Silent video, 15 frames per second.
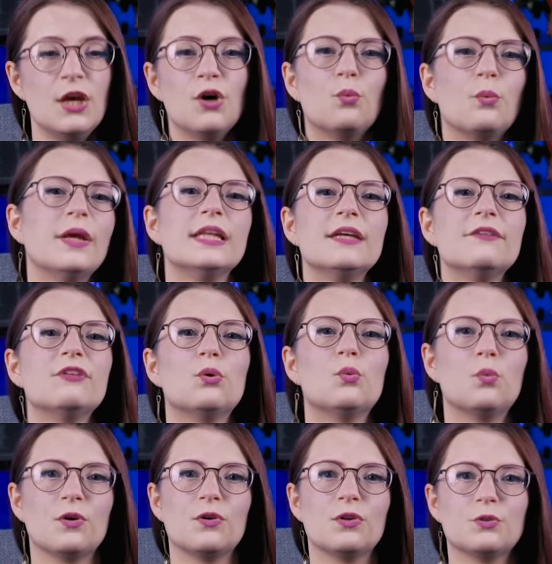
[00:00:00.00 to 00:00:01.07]
We live in a
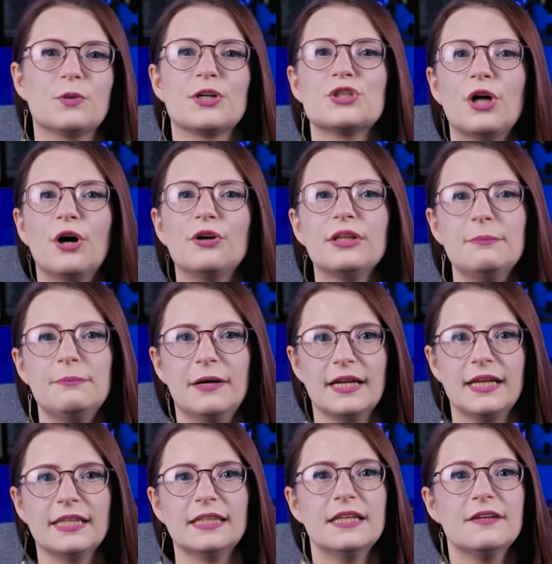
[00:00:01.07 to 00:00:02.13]
world where Charlie
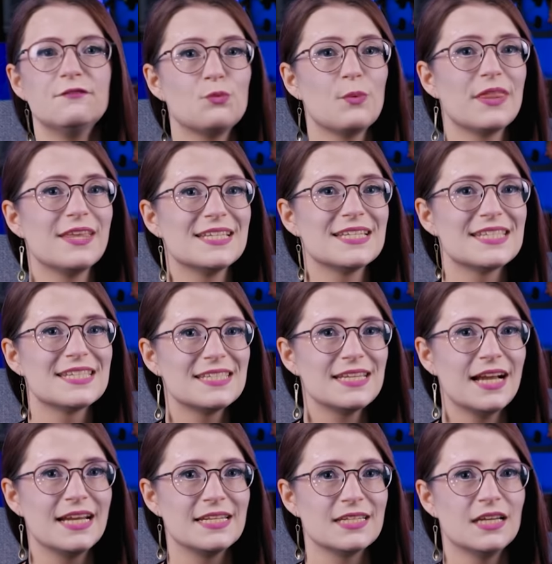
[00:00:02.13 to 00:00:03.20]
Bucket lived within
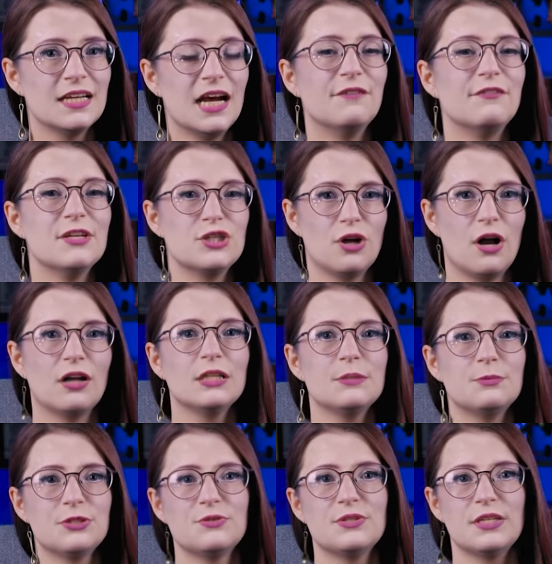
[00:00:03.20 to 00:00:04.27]
sight of a
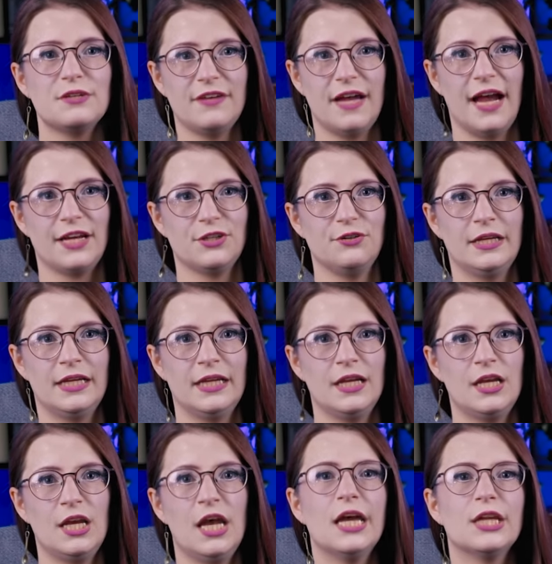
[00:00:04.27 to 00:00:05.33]
chocolate-producing factory
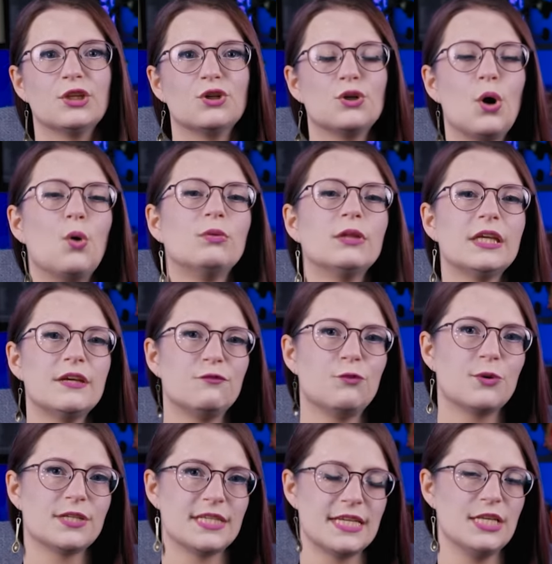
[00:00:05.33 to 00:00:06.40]
and could only
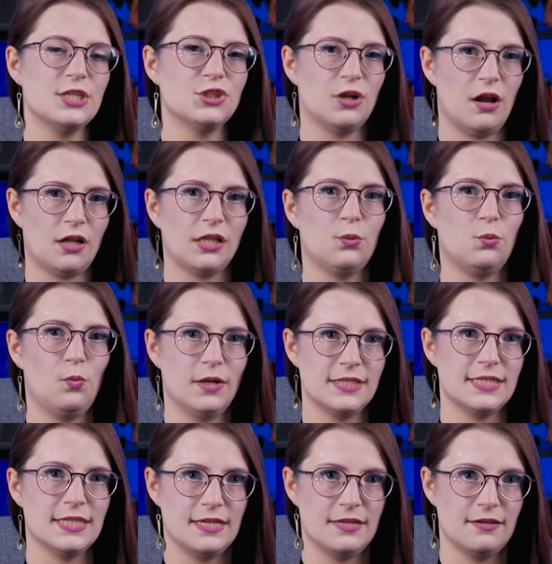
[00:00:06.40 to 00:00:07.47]
afford to eat chocolate once
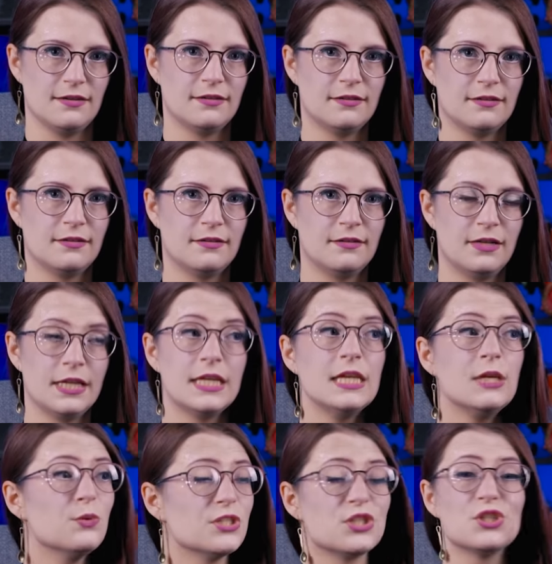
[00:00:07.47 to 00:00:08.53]
a year. He
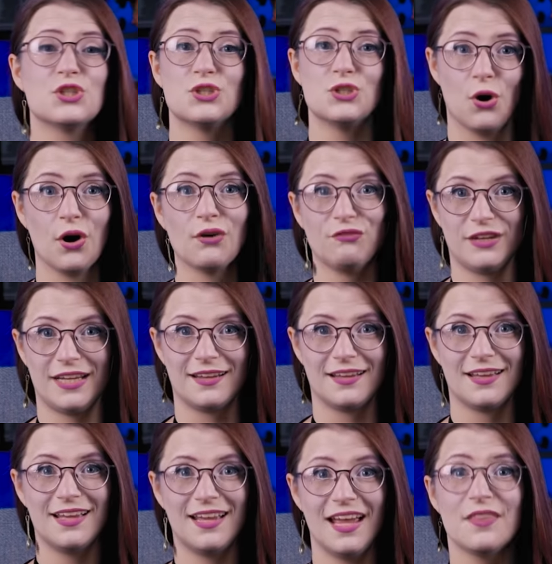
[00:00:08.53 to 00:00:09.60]
was starving.
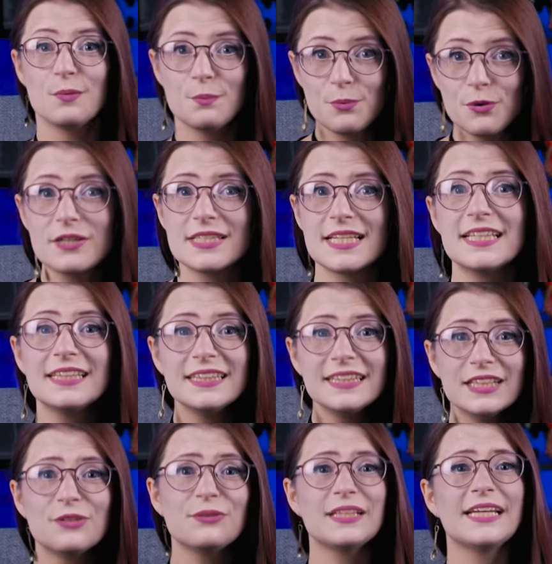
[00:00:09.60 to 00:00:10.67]
In the books, he
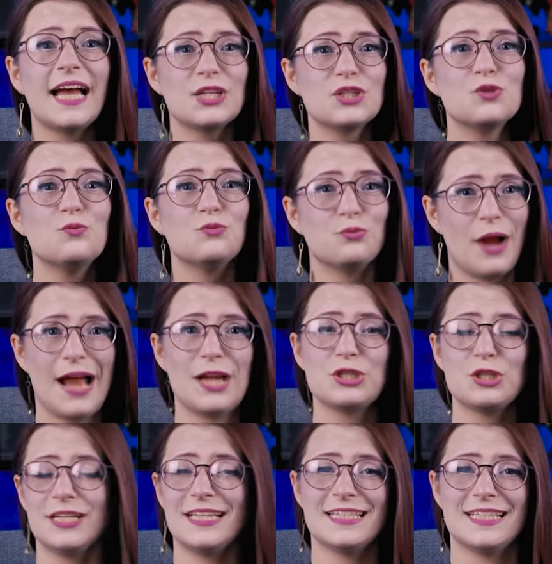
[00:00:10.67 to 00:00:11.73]
literally had to
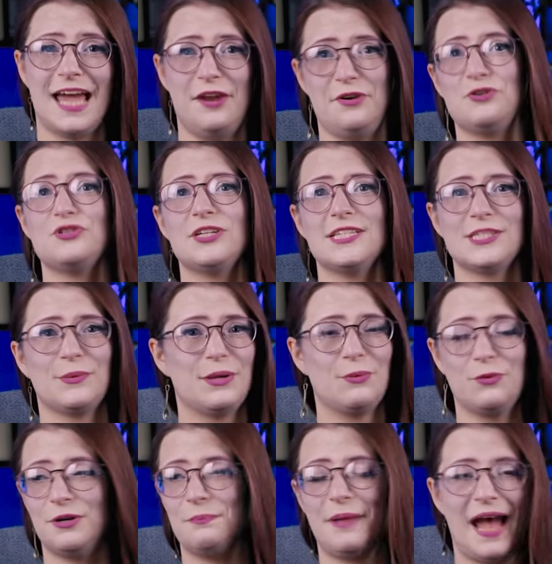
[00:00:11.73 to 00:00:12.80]
ration his energy so he
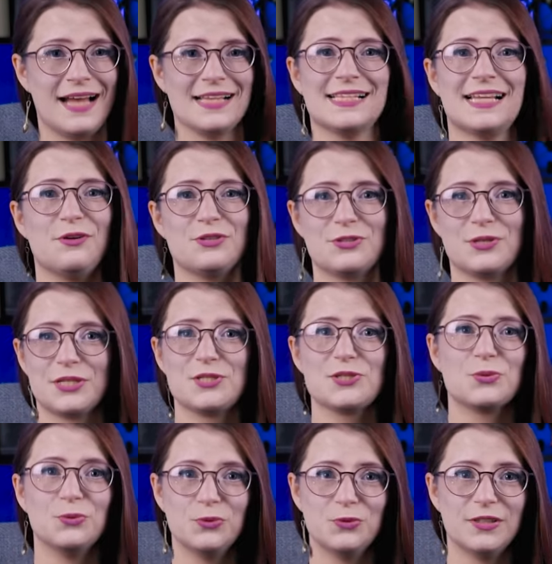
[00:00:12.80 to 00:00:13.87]
wouldn't pass out during
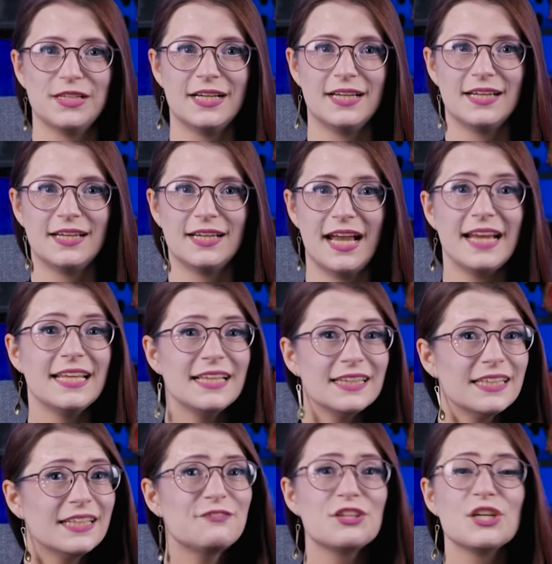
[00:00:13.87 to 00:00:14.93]
school. And he
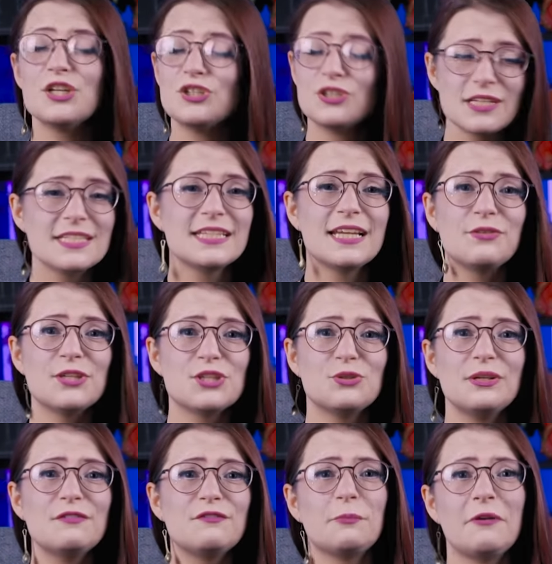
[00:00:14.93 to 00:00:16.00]
lived just down the
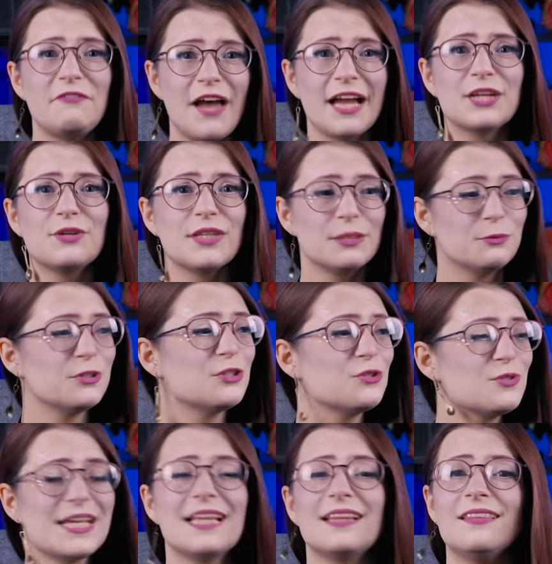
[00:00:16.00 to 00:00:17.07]
street from a factory that
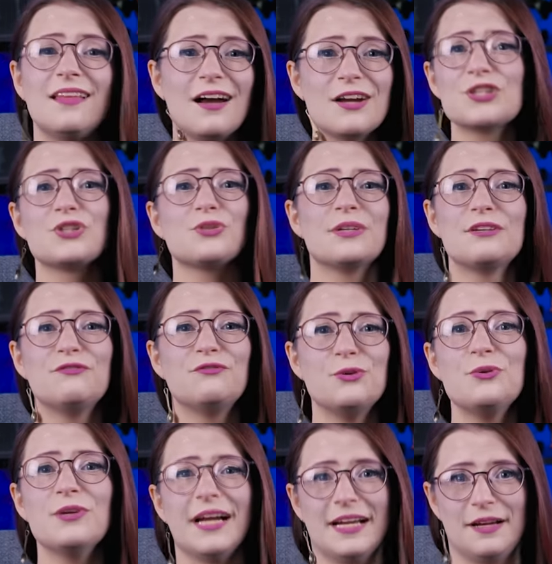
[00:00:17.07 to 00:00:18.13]
produced a luxury
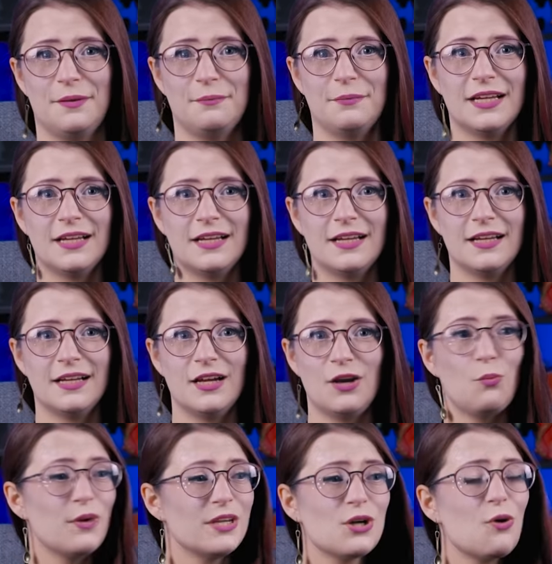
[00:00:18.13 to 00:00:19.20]
food item.
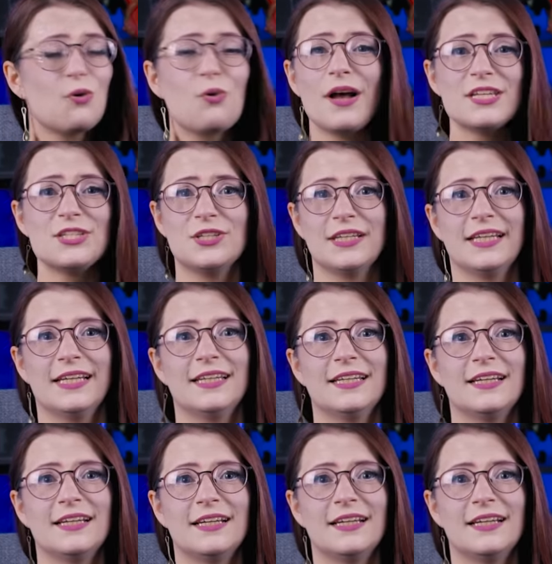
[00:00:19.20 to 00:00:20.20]
We don't question it.